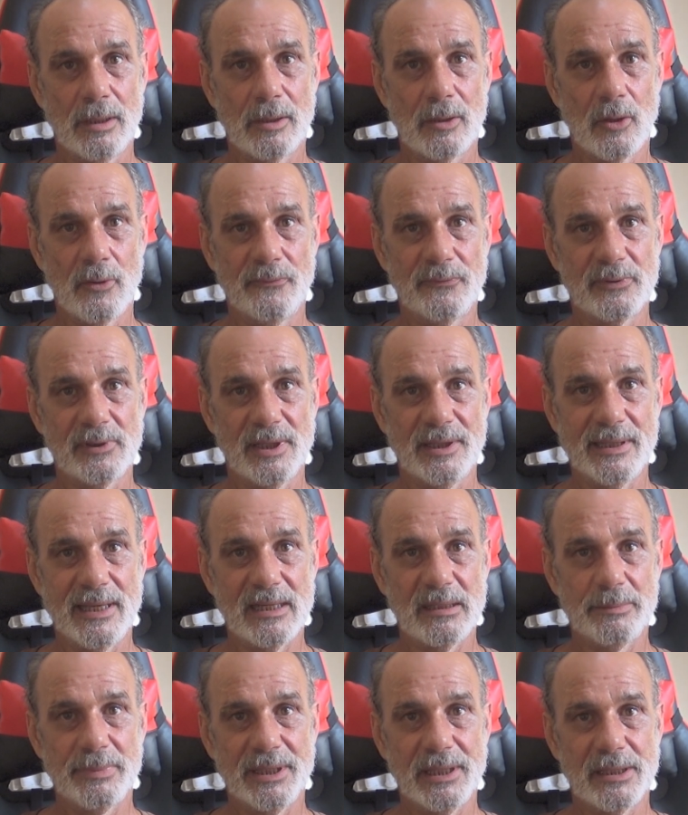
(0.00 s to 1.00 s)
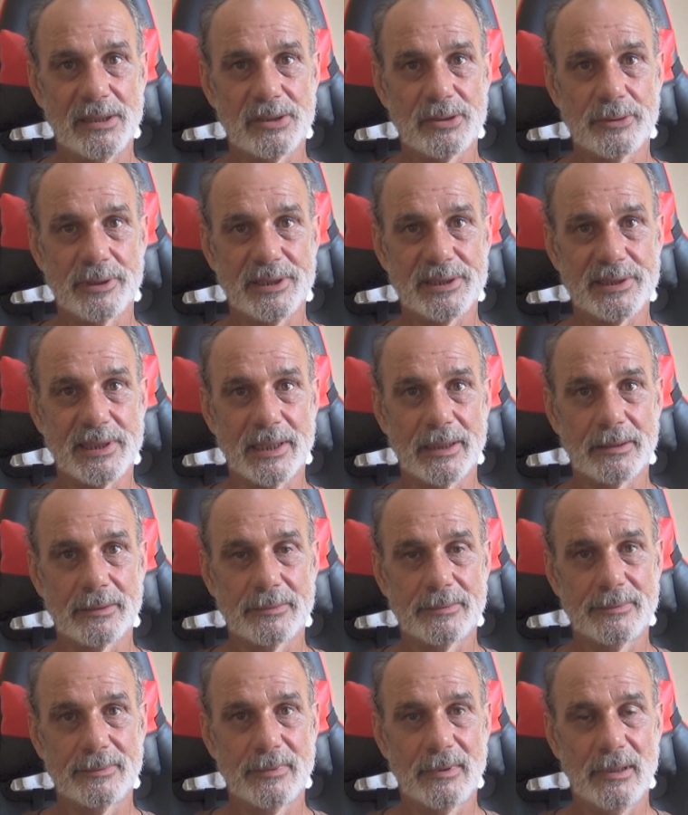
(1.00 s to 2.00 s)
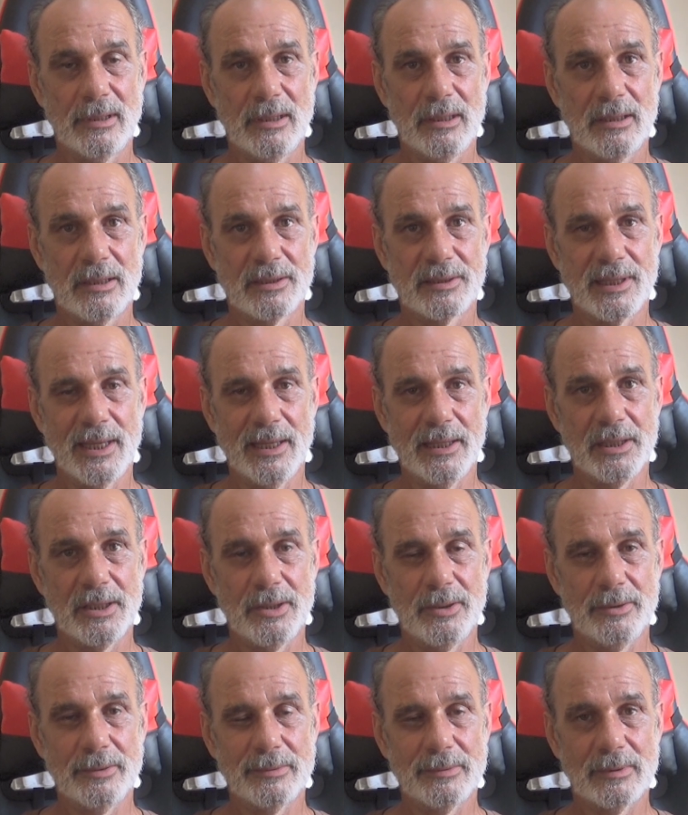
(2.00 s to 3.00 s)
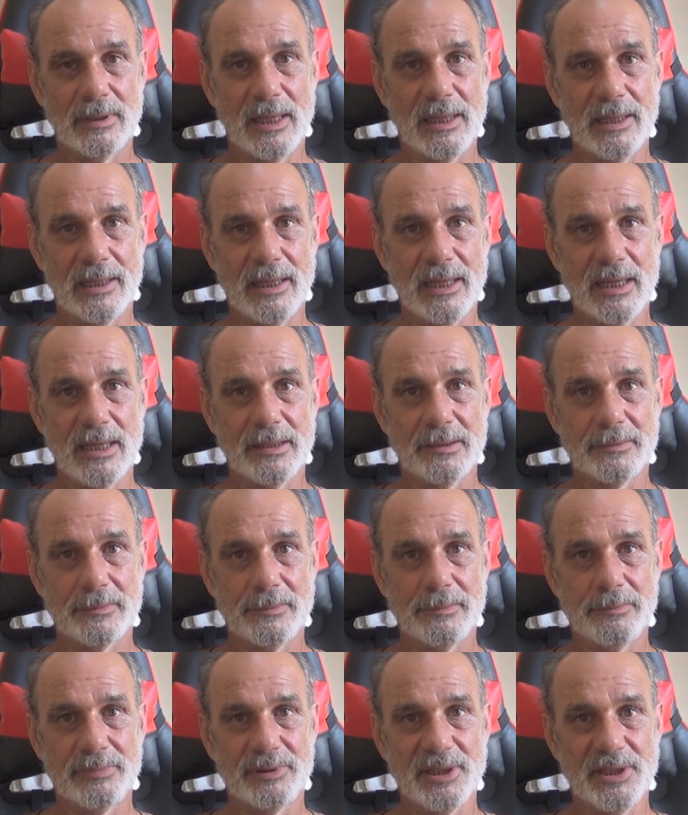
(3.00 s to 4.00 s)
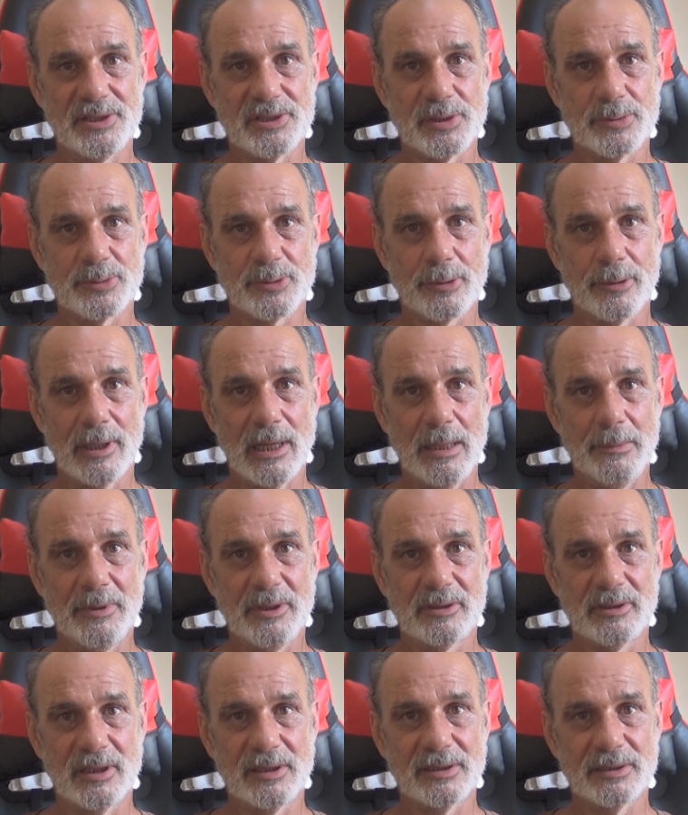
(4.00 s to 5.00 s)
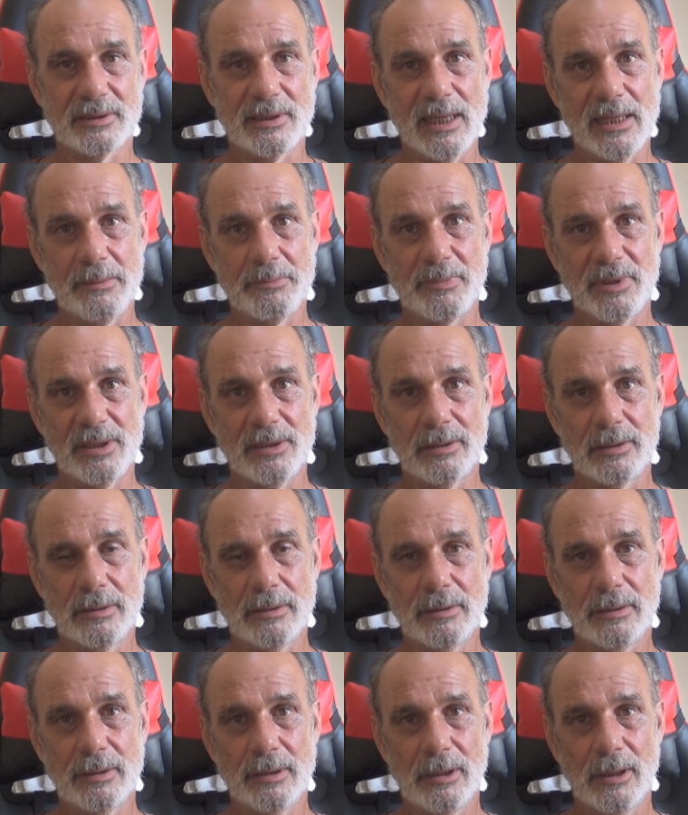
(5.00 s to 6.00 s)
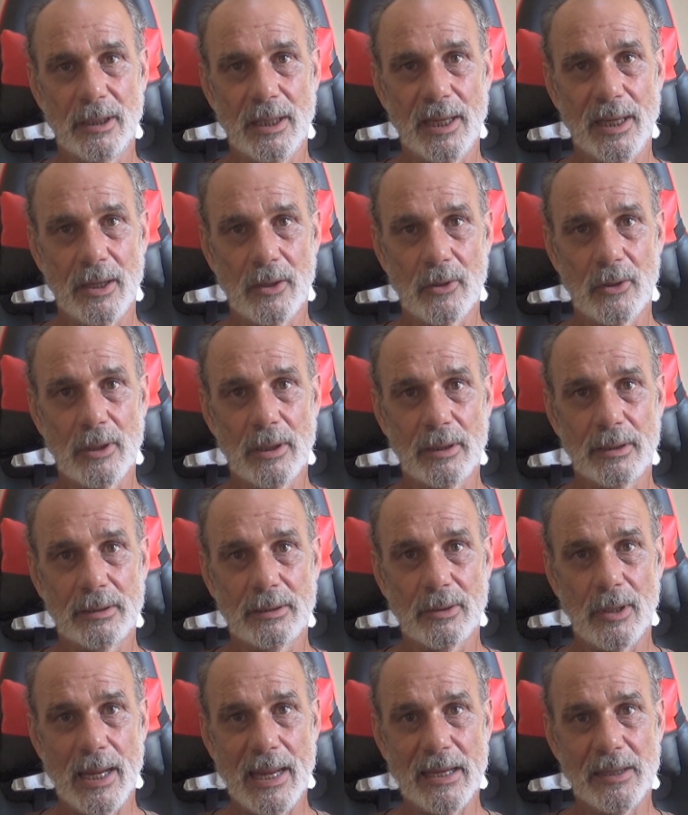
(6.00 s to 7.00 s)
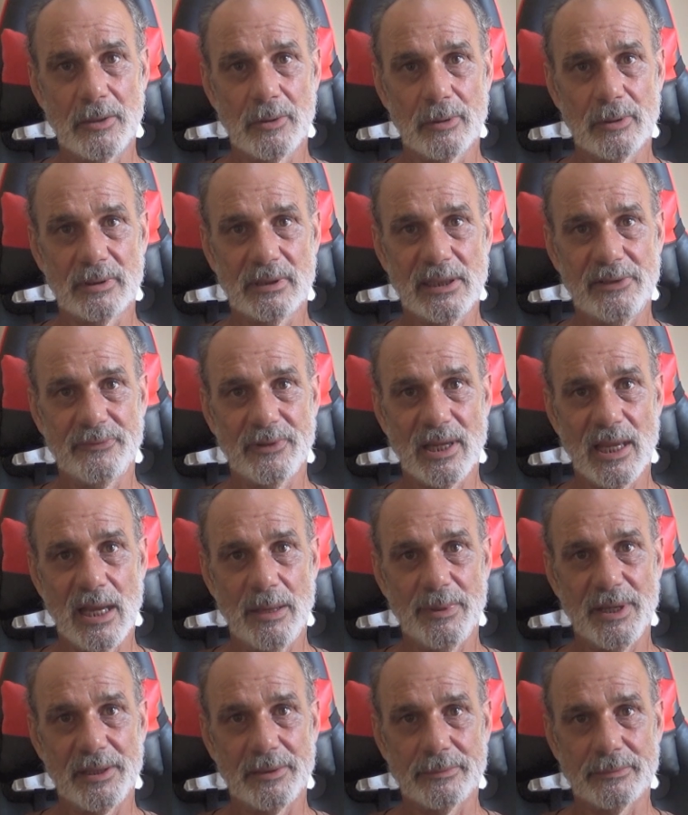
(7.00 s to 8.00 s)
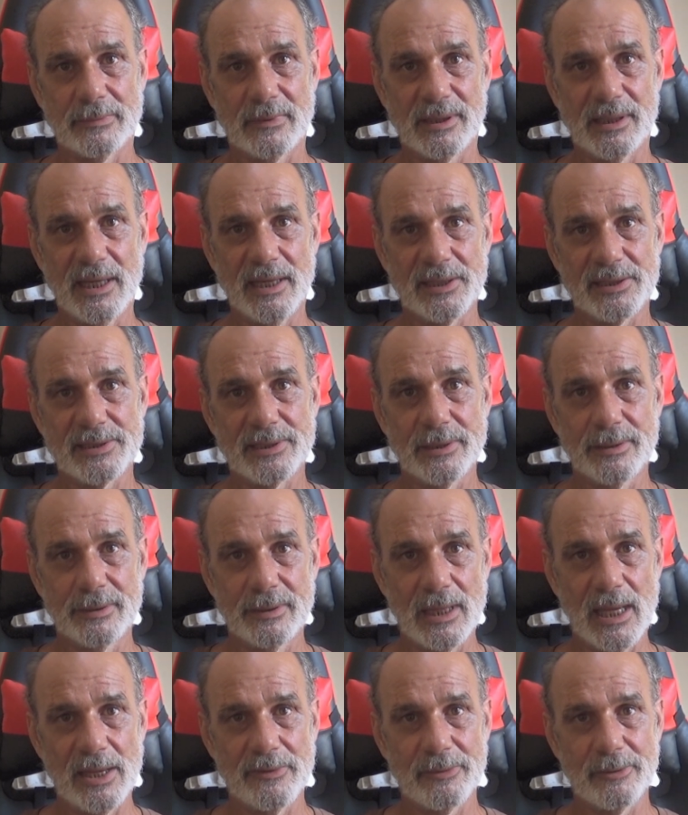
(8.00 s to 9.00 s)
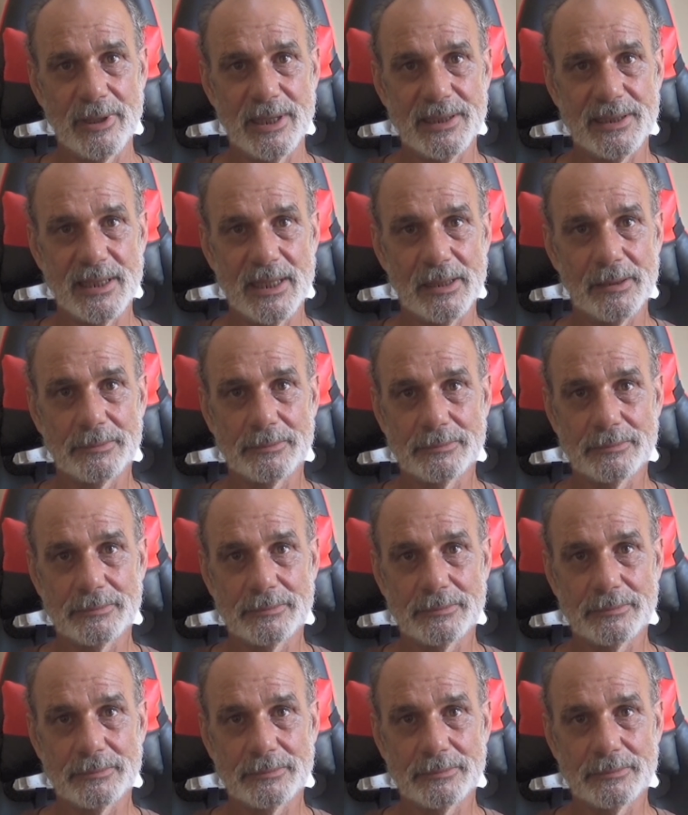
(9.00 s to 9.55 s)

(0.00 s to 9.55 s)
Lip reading: Hopefully that'll be interesting. Thank you. And again, please subscribe, click the like button, or leave a comment. Thanks. Have a great day.